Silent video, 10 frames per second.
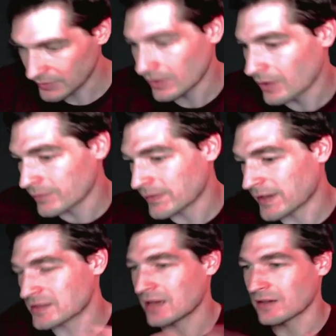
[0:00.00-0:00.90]
Artifacts
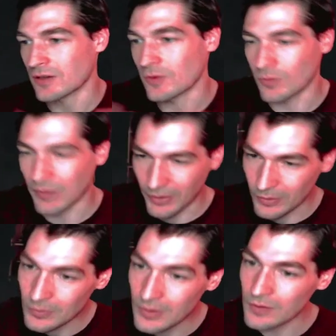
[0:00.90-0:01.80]
kind of go well
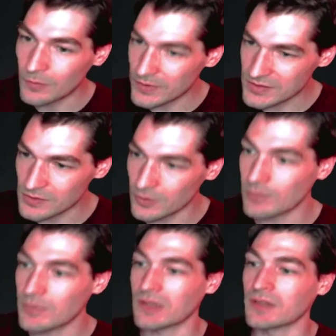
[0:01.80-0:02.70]
with Storm
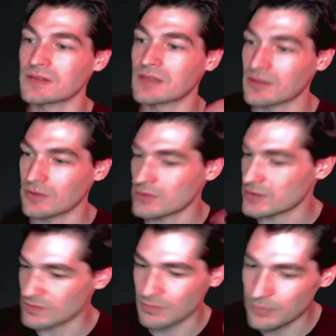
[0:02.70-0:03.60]
because then you're just
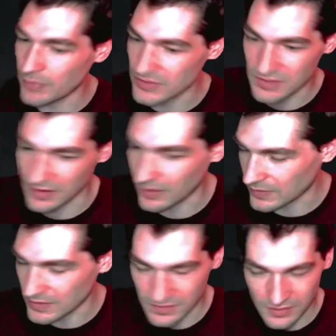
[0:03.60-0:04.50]
busting out
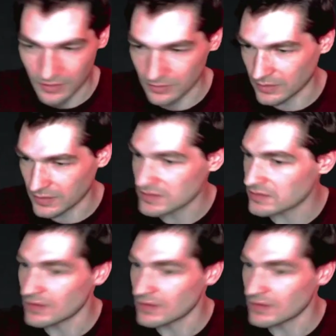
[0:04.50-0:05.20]
these colorless